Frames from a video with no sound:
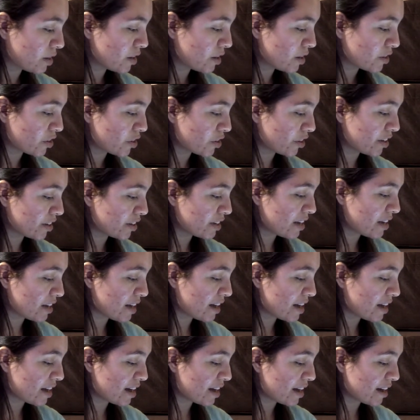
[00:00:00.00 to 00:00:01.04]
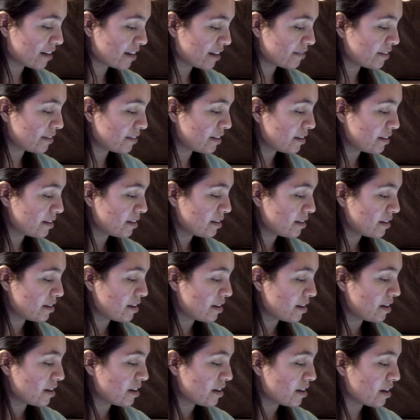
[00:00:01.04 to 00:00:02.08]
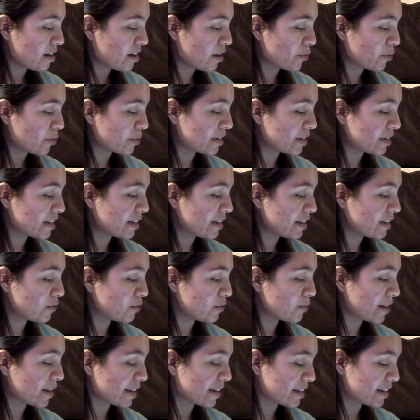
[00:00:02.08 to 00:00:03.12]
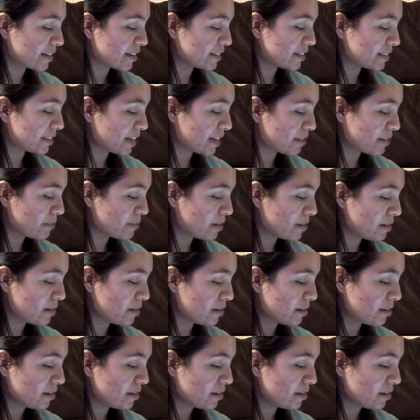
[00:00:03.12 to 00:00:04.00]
you're going to have a reading and writing assignment.